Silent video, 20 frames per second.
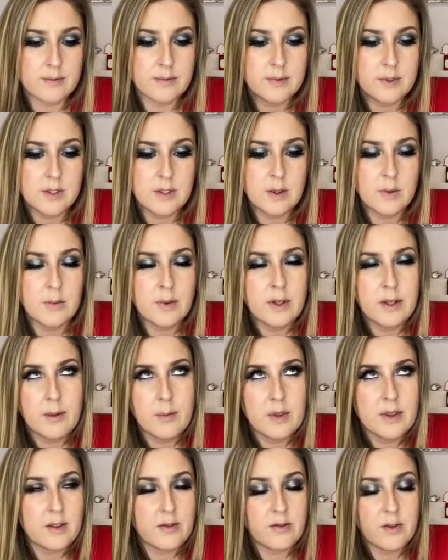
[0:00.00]
So really
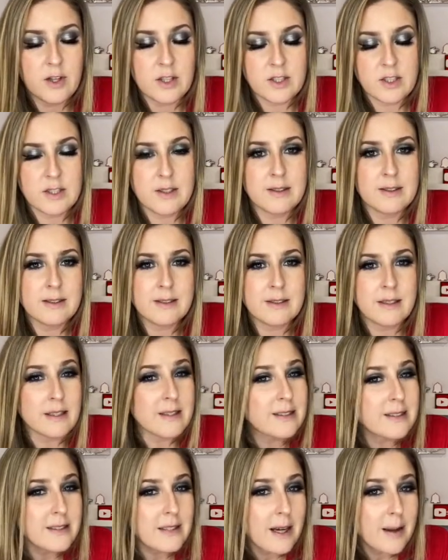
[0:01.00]
with the French, it's
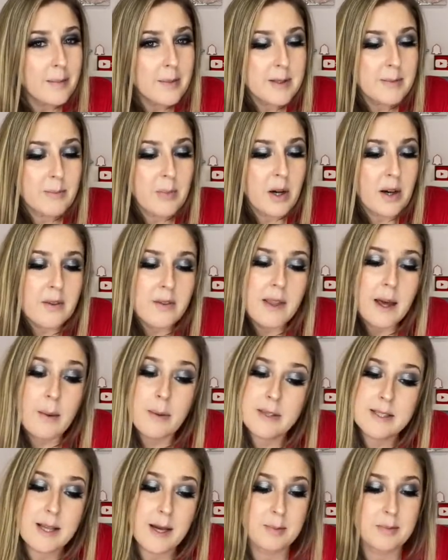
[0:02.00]
6 steps, but that
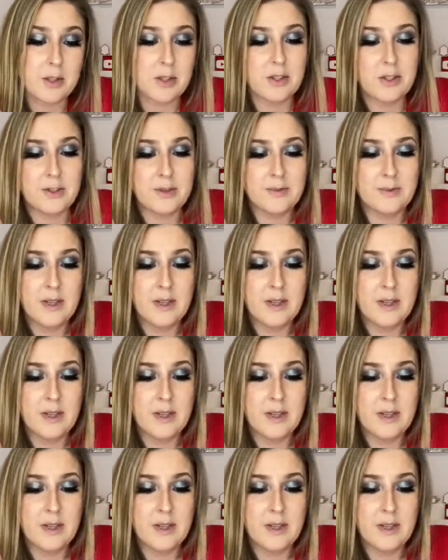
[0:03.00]
was optional.